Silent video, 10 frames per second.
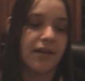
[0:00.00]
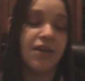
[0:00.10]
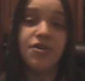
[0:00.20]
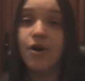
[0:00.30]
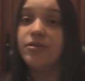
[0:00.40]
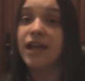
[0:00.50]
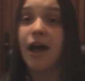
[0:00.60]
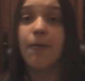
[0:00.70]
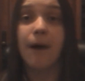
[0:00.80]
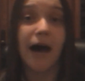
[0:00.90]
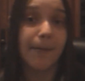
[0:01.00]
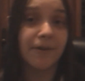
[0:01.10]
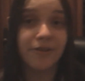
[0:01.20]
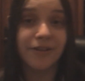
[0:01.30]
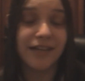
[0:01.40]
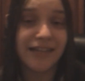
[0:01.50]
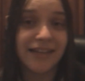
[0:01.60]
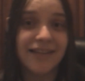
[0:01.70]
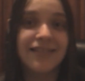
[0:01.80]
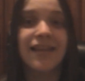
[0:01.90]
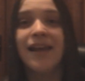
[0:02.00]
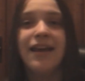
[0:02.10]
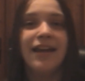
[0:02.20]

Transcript: he knows how popular he is.